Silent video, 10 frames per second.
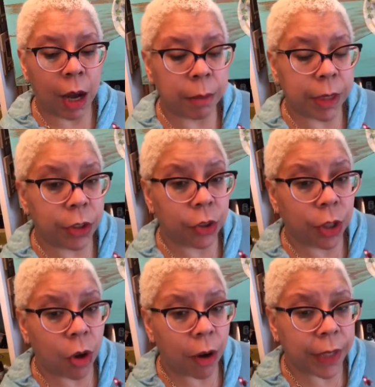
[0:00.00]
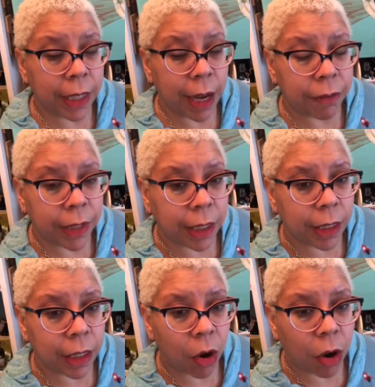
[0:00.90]
but did you know coffee and
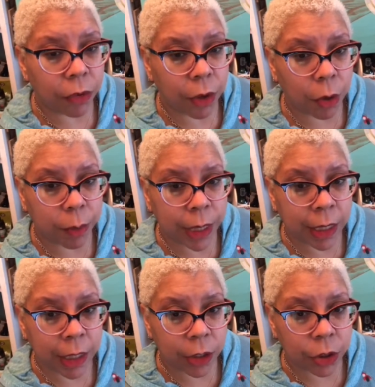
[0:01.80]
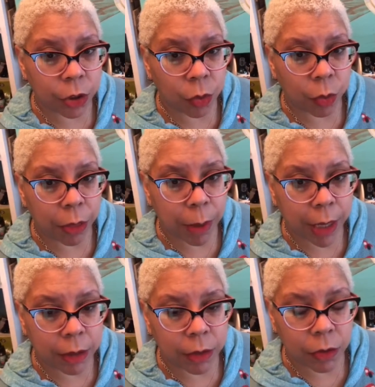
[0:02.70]
caffeine can also be an issue with pets?